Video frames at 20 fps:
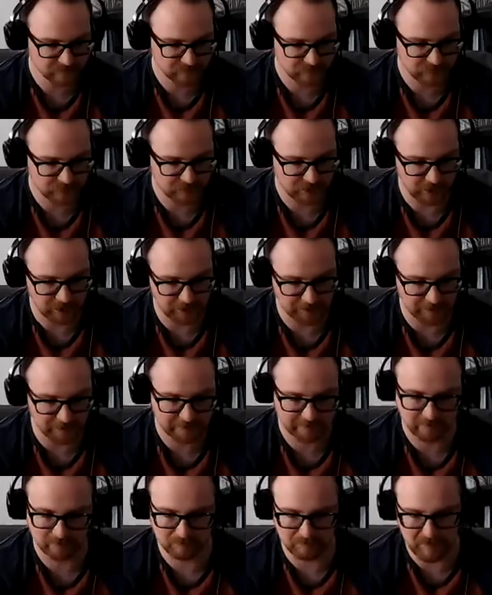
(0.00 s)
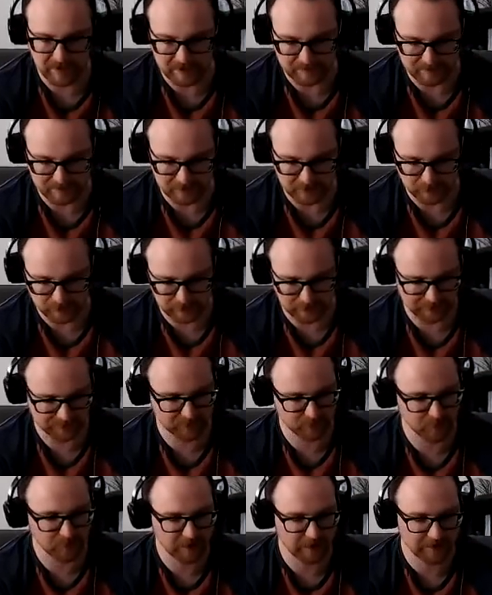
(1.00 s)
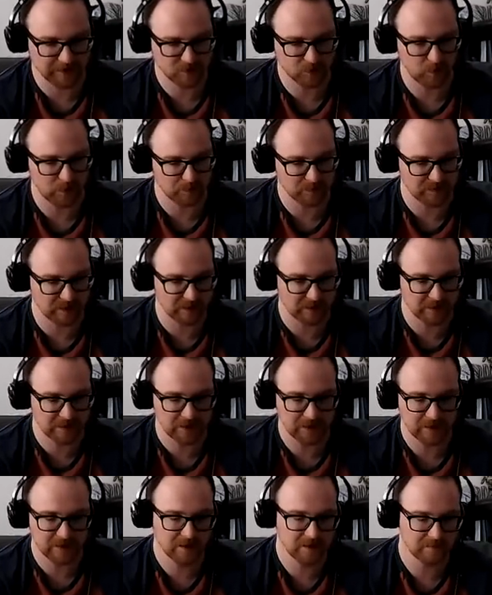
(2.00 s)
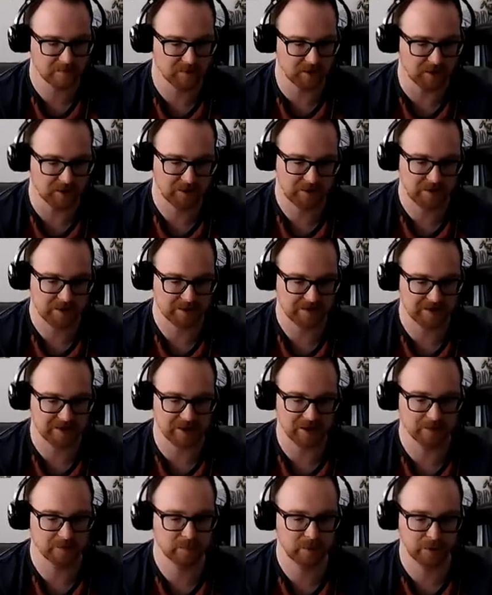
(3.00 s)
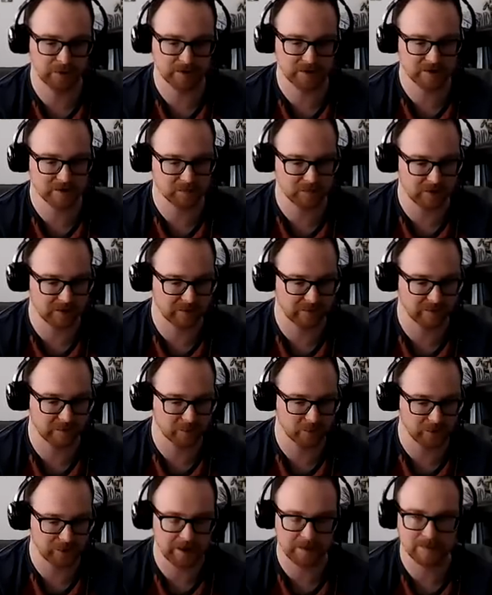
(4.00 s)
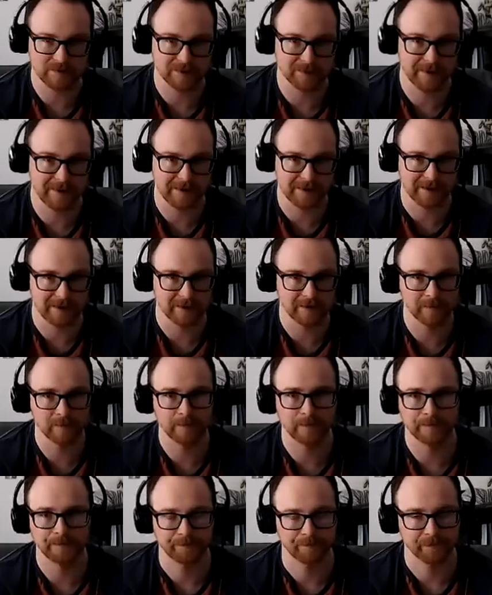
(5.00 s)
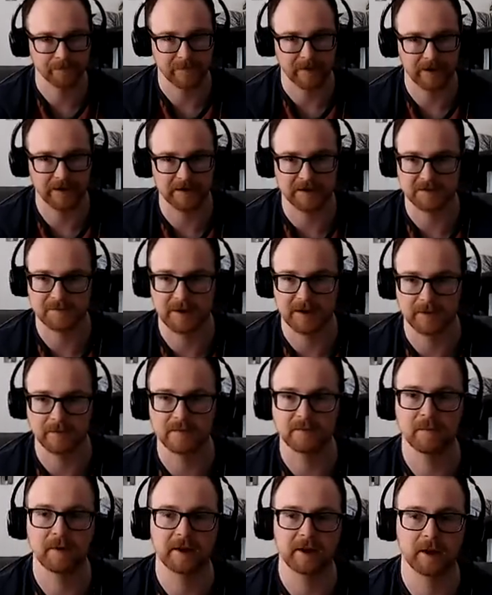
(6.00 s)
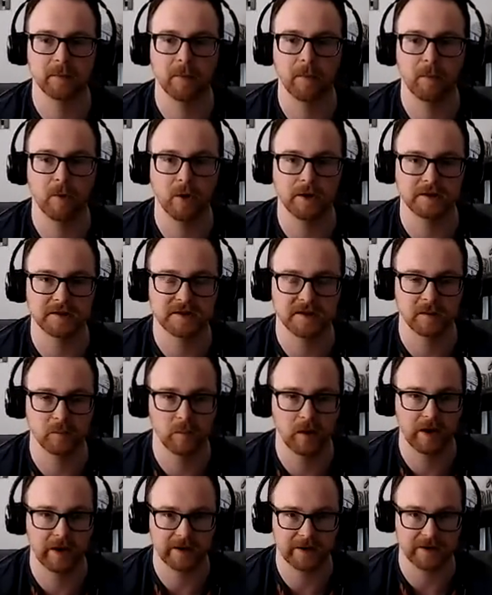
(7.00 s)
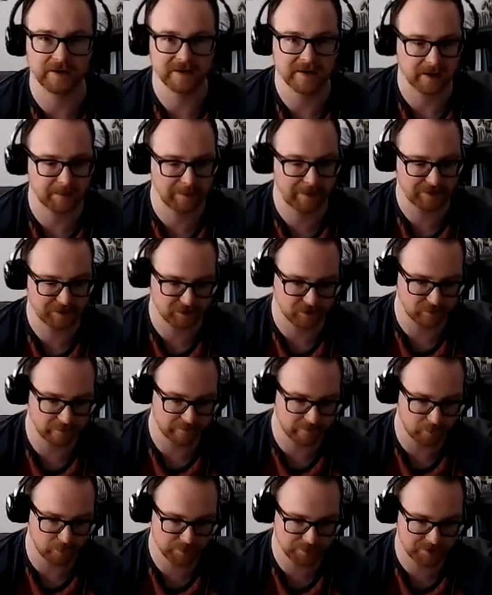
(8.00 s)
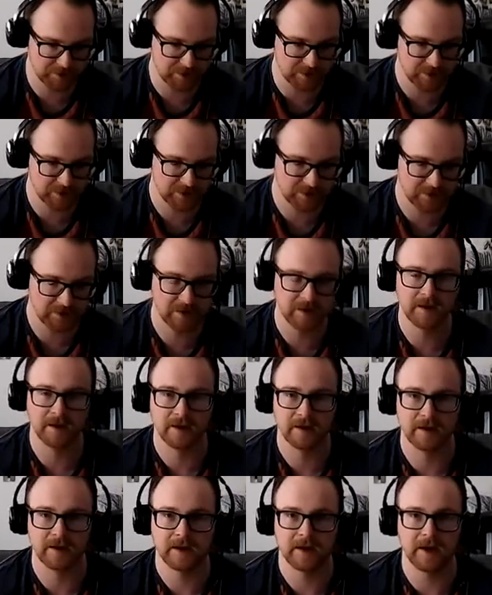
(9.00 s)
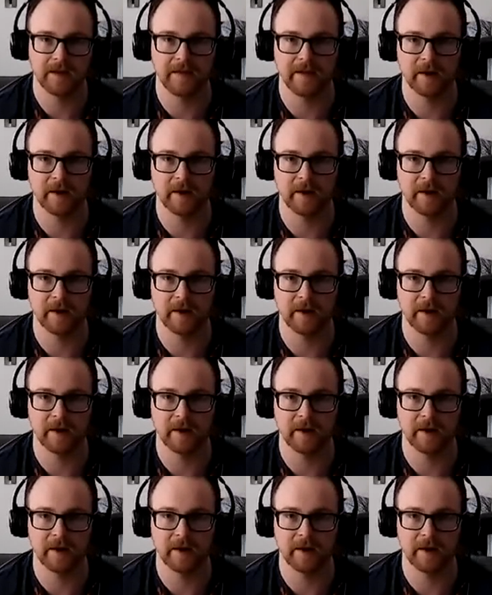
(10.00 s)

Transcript: Cardiff. Maybe Newcastle can get swept in, but at 39 points with 4 games remaining, I'd expect them to pick up a point somewhere, get to that magical 40, and they'll